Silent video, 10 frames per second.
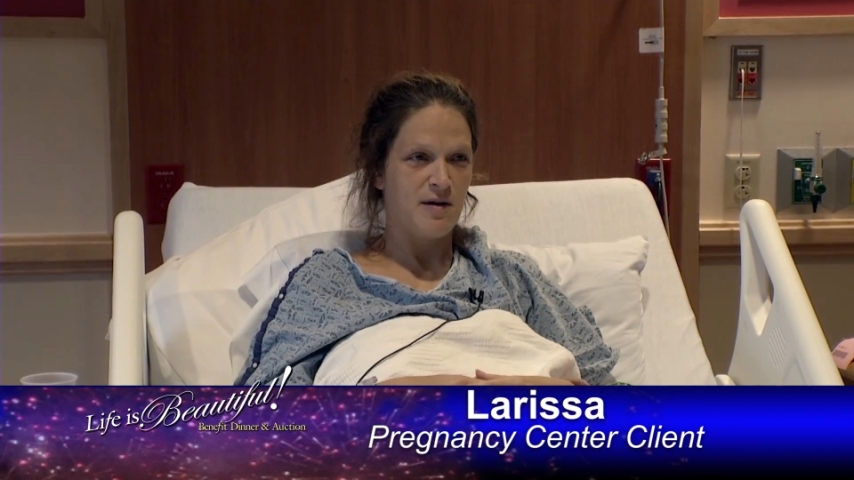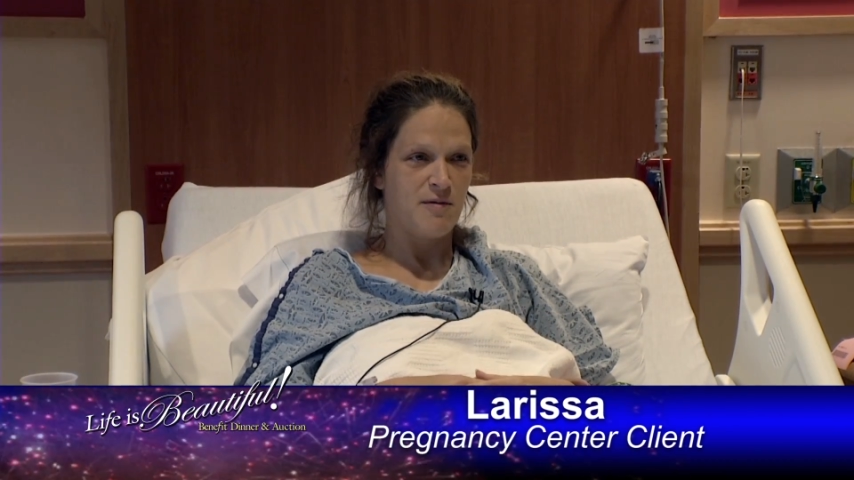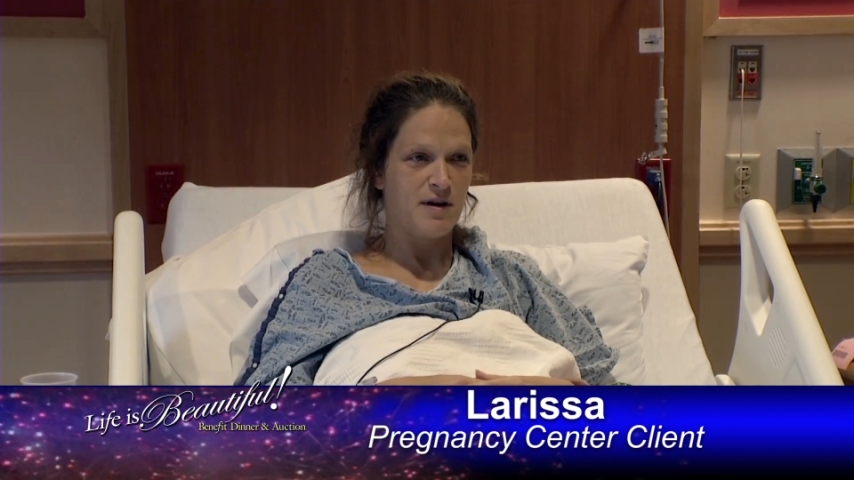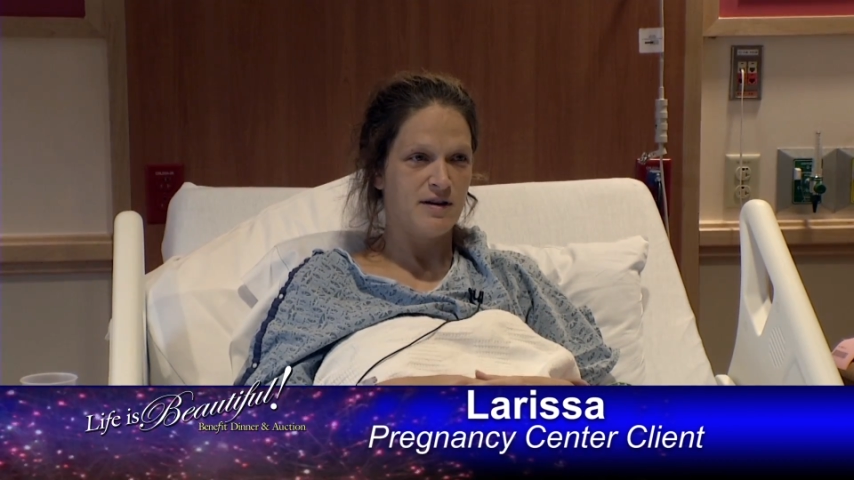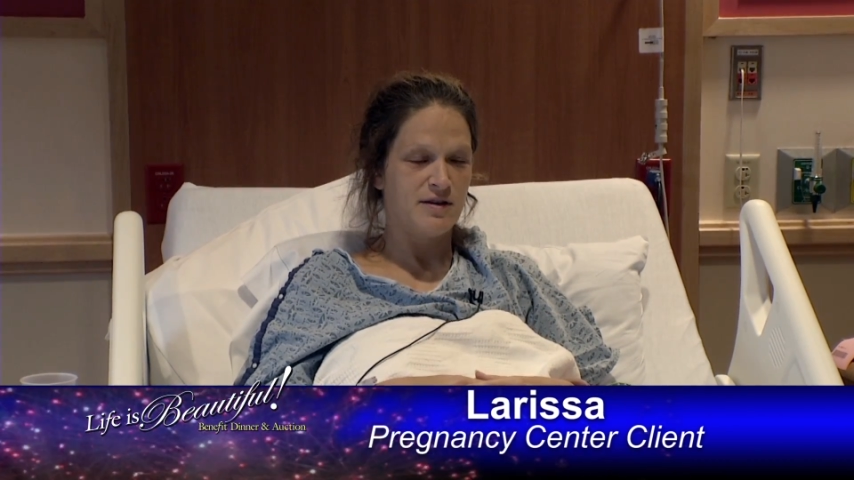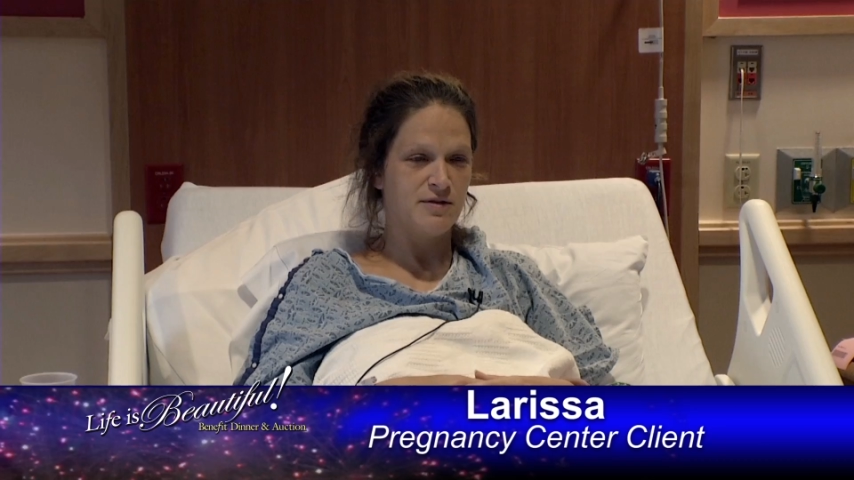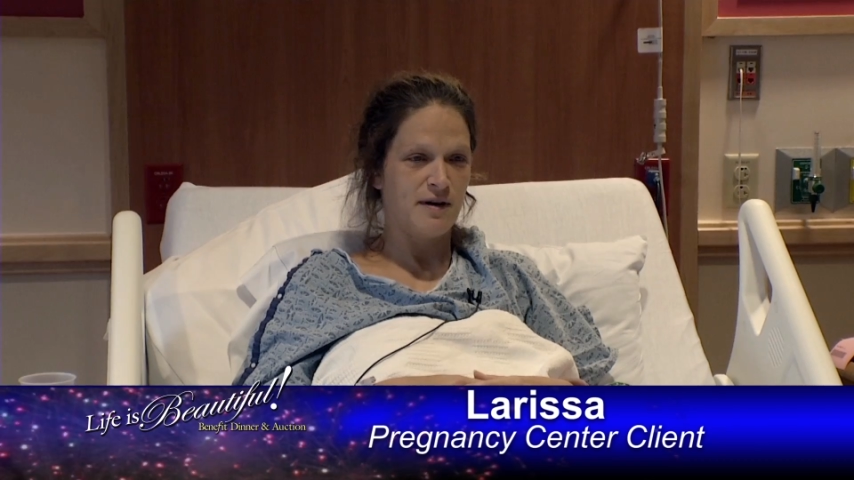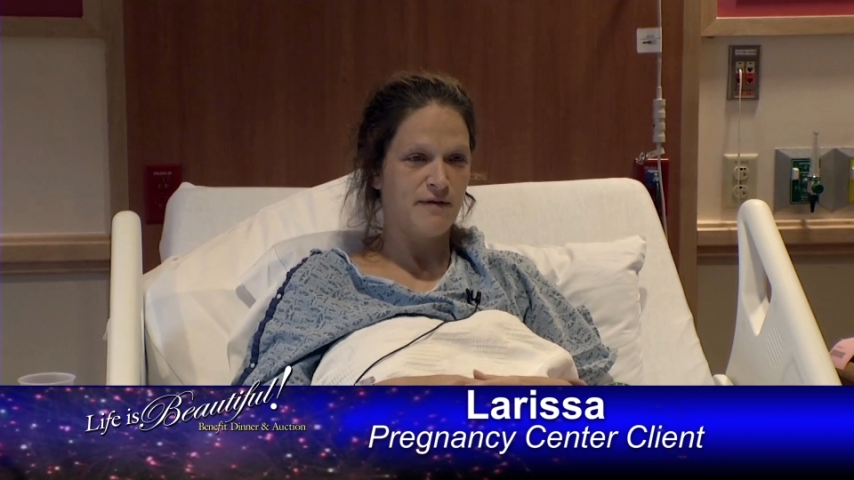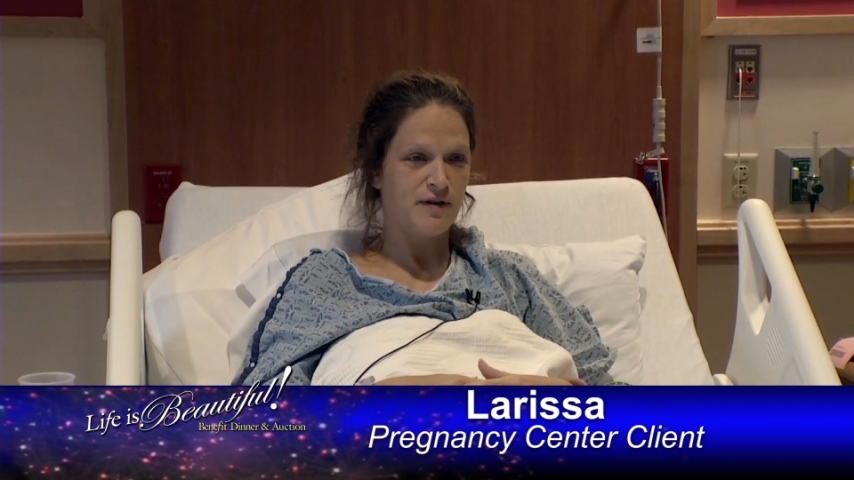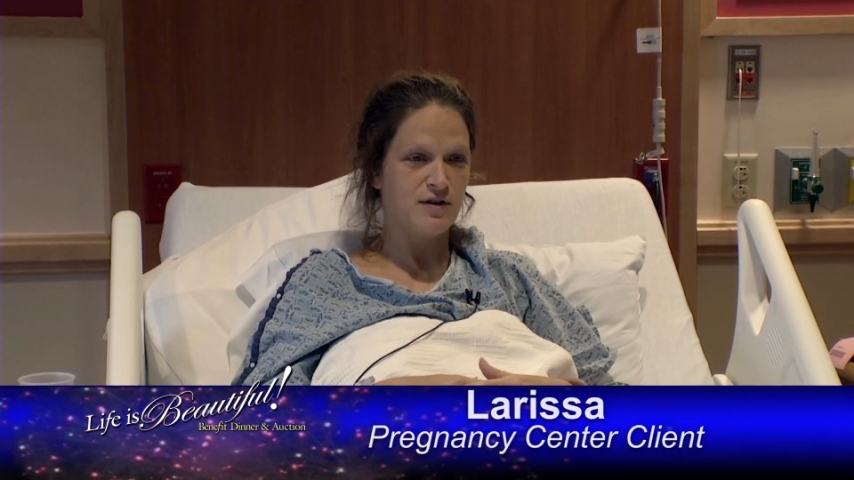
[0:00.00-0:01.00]

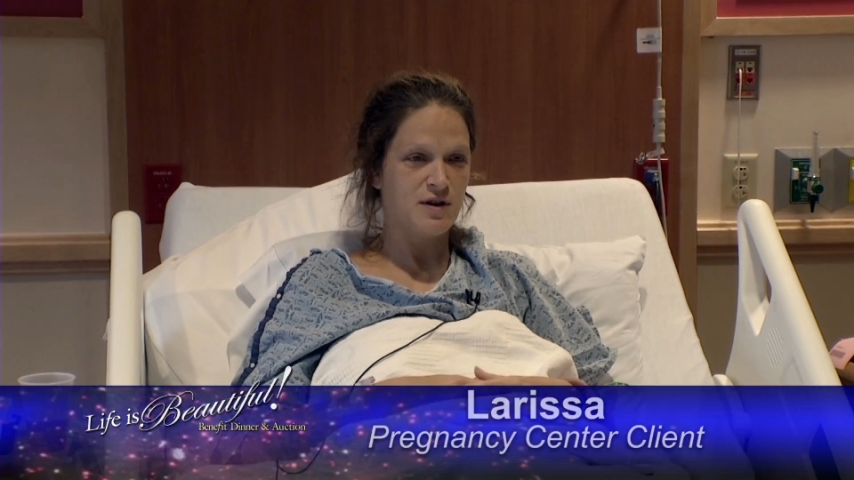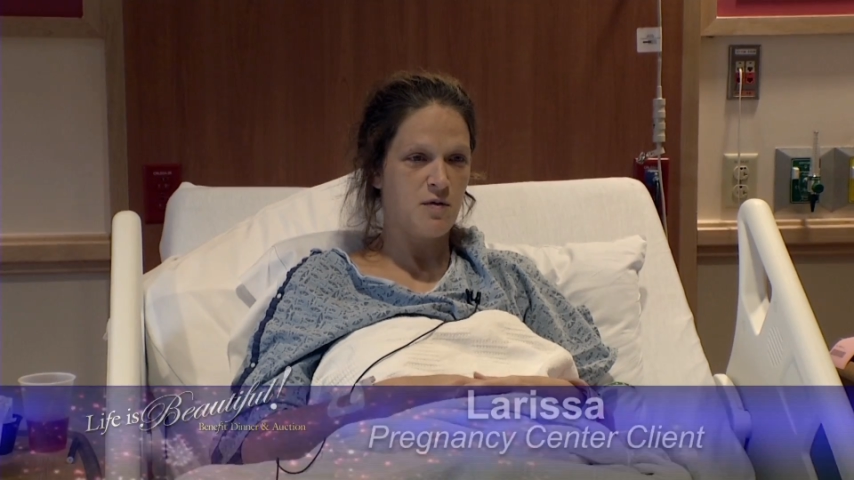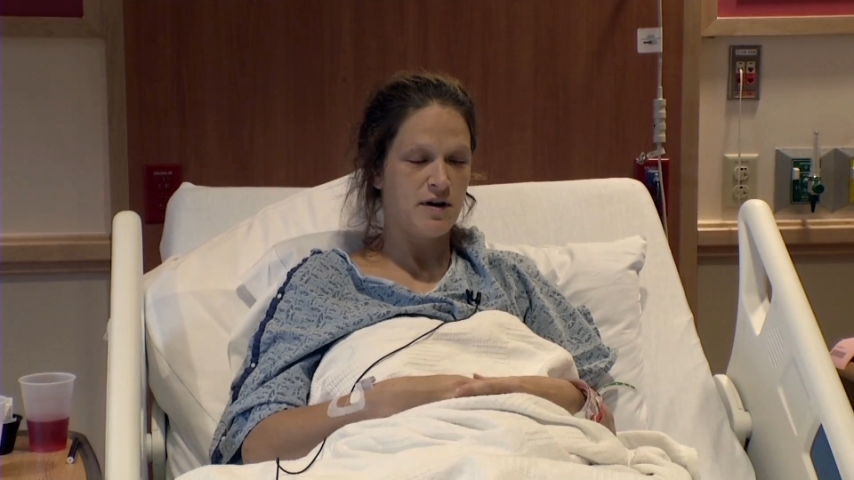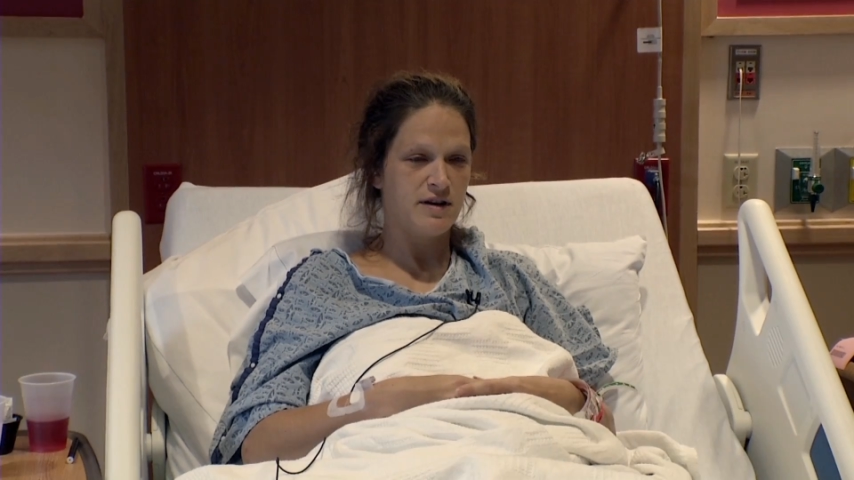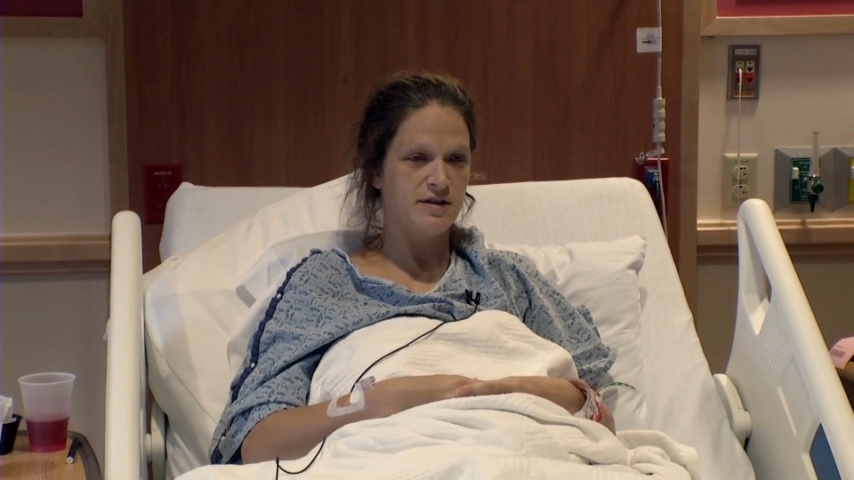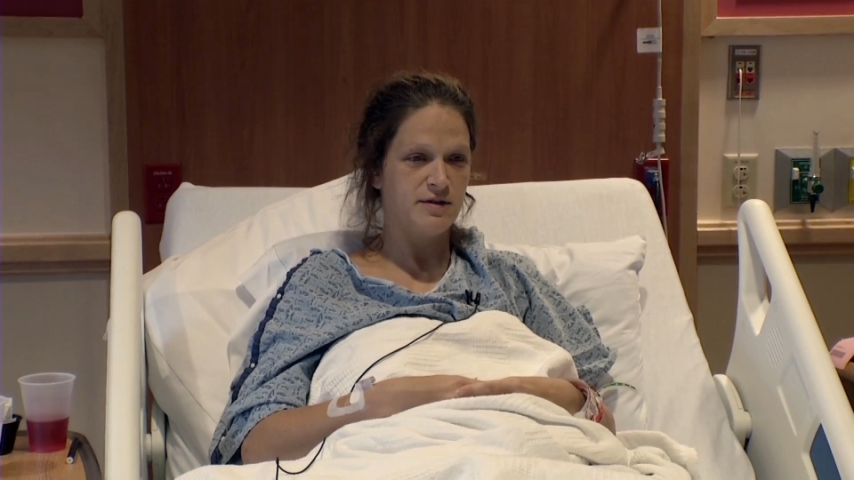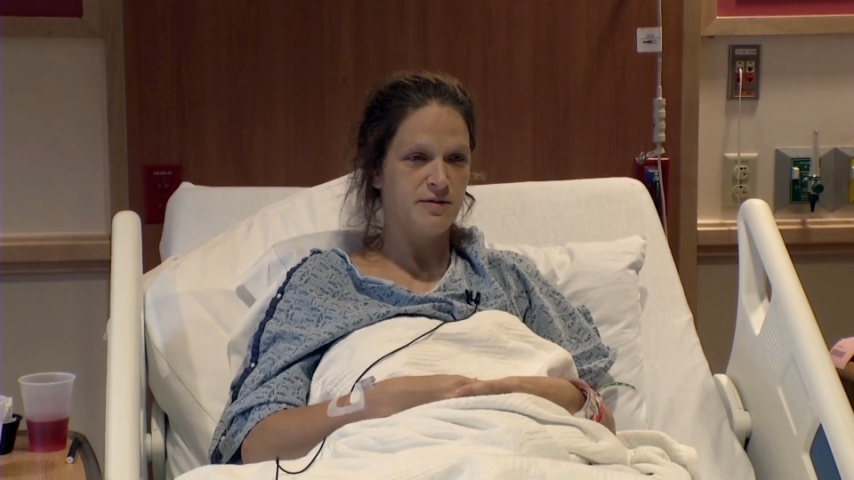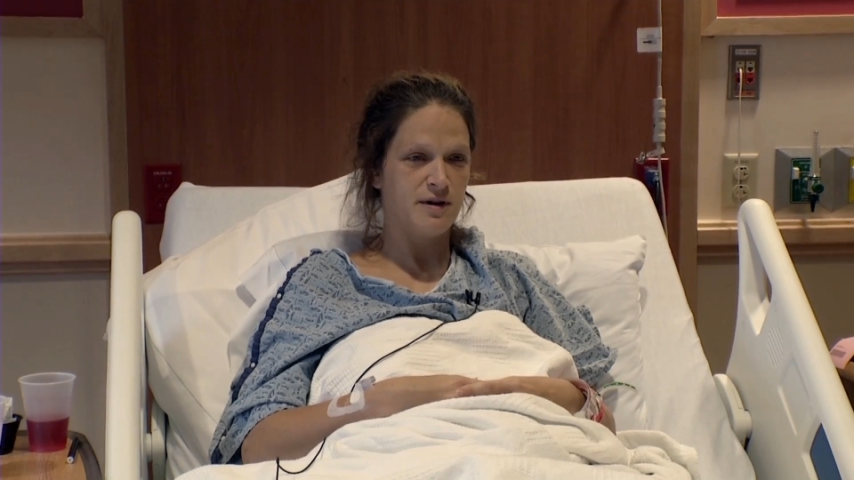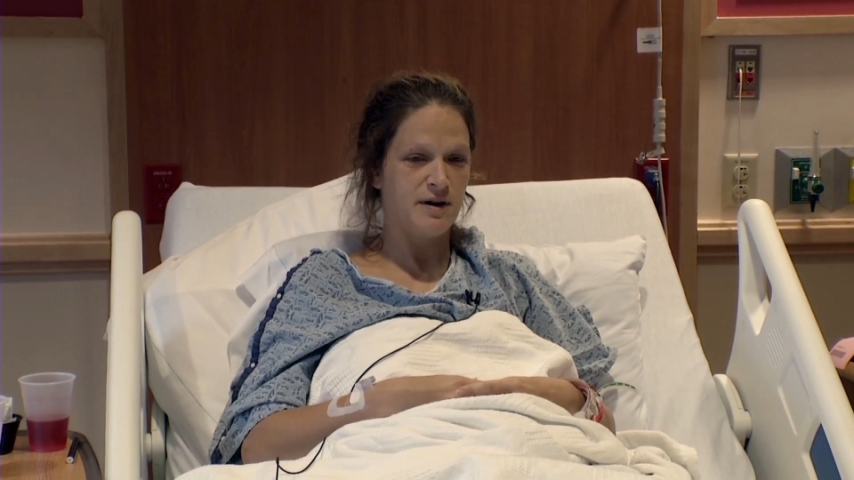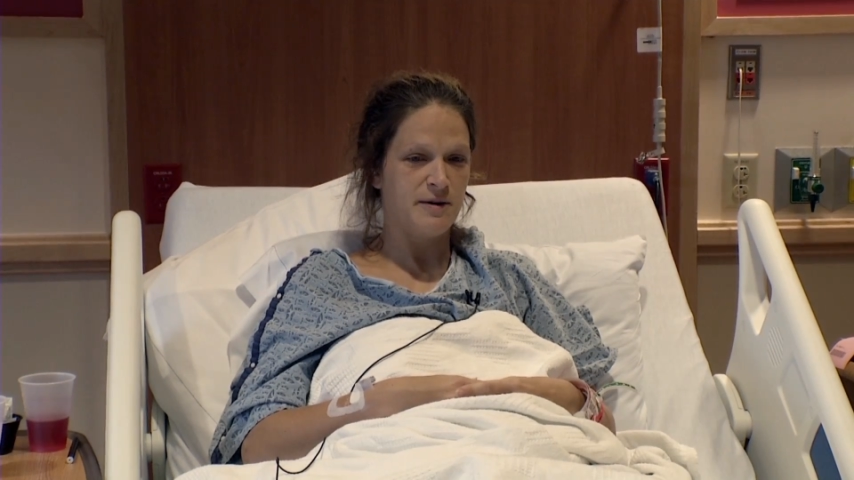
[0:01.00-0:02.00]
At first I wanted
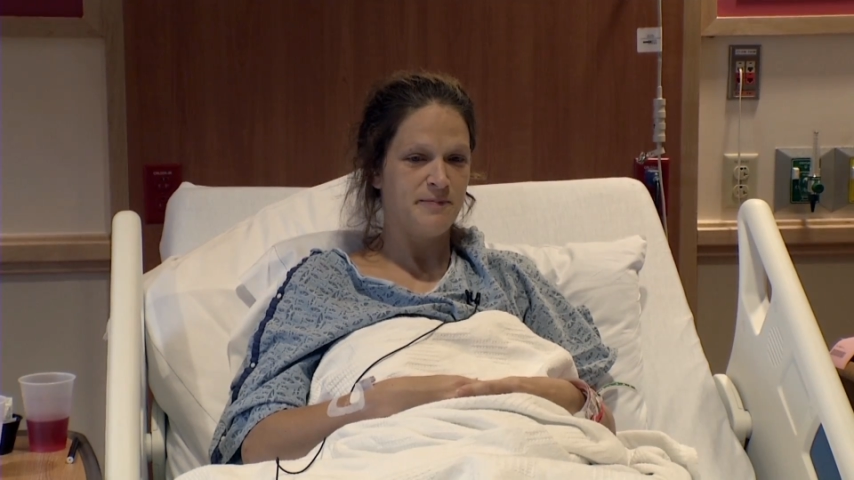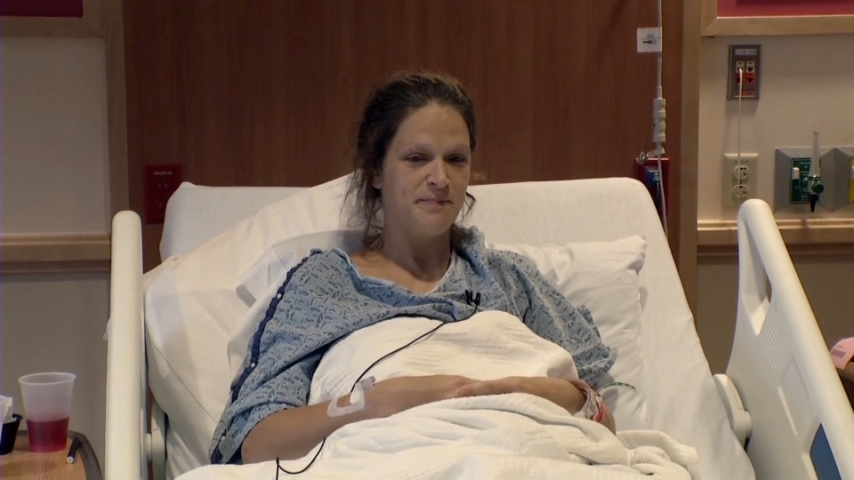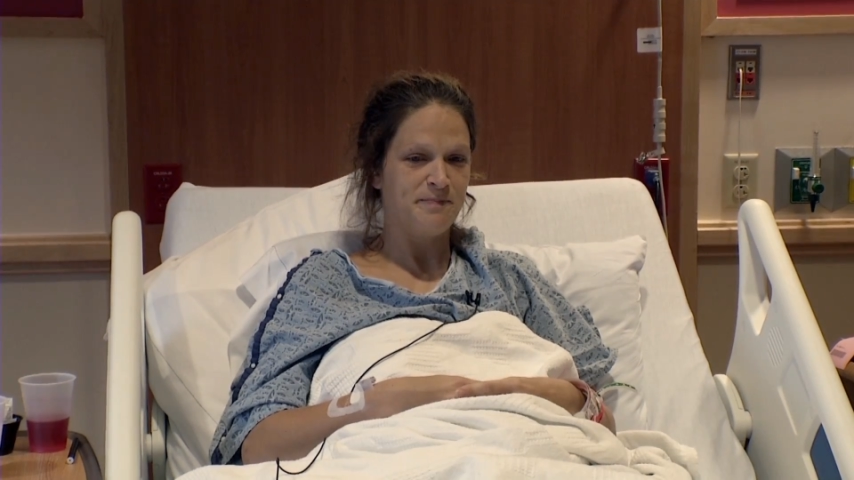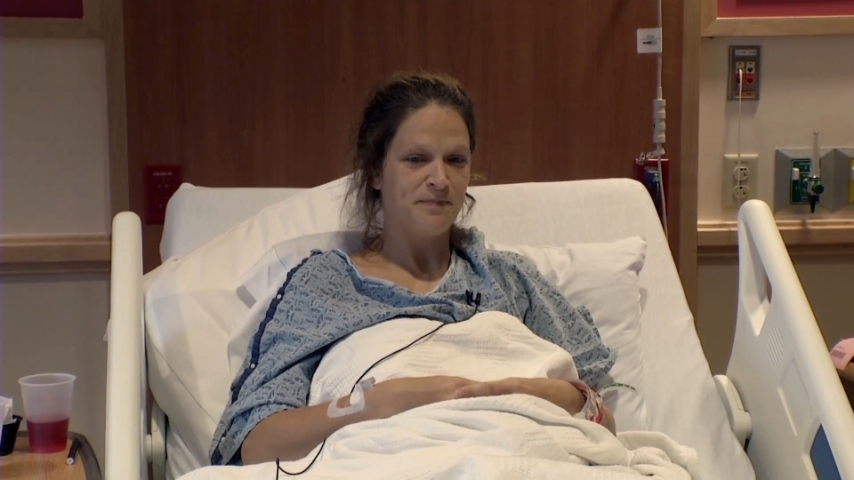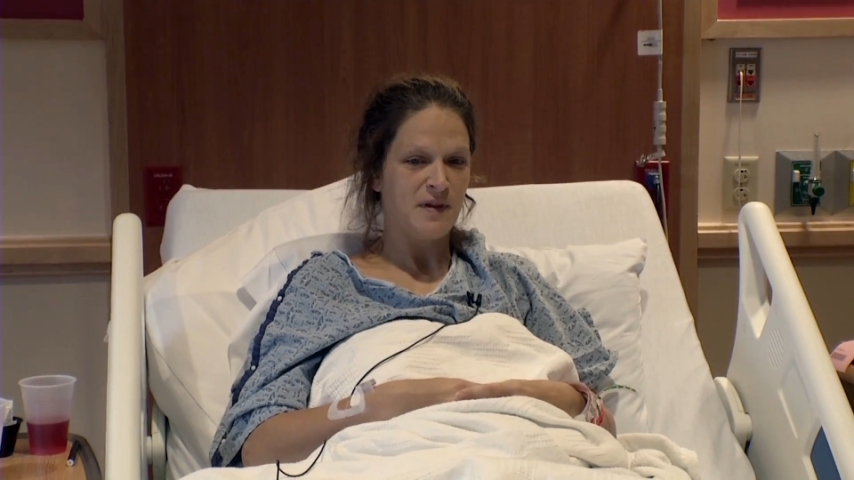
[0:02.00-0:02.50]
to,